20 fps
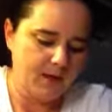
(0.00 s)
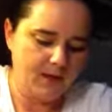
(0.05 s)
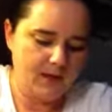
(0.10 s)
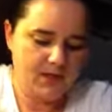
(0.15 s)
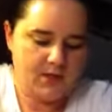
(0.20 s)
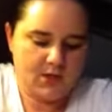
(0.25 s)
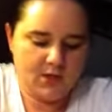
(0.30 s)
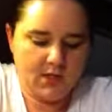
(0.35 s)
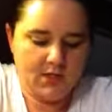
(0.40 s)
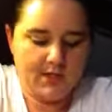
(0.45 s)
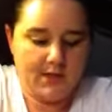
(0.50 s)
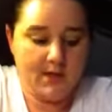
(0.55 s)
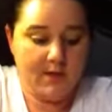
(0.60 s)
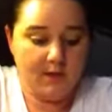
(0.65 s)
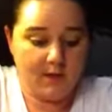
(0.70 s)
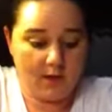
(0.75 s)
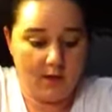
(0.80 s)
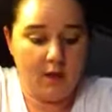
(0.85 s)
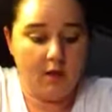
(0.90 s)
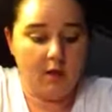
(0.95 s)
And she sent
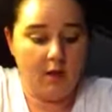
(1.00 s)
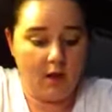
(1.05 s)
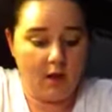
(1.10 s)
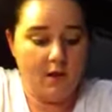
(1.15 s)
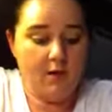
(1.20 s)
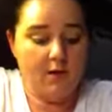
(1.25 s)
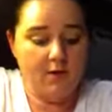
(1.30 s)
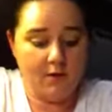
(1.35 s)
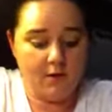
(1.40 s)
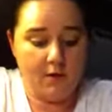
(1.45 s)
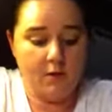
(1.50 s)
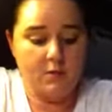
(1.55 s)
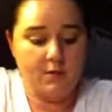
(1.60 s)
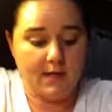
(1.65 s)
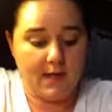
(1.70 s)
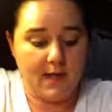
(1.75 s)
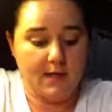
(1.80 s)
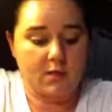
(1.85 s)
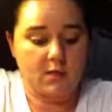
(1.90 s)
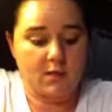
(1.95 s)
a lot of those,
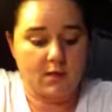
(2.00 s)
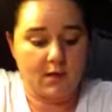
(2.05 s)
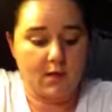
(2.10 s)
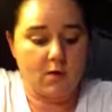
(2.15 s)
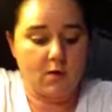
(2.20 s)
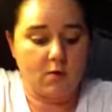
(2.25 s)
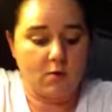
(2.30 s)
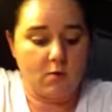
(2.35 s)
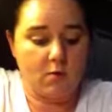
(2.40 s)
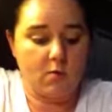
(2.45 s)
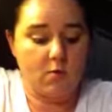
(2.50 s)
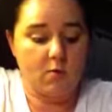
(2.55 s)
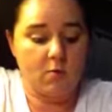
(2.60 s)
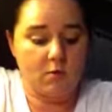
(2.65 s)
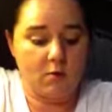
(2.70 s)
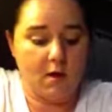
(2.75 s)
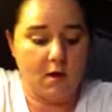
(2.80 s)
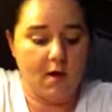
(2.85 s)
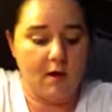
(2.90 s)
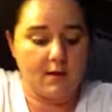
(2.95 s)
actually, a whole
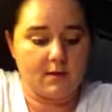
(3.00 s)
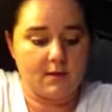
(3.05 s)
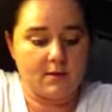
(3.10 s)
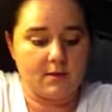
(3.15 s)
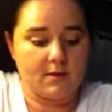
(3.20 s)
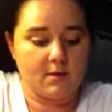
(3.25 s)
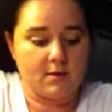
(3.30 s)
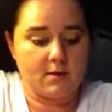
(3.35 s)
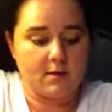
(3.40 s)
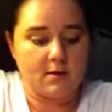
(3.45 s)
lot.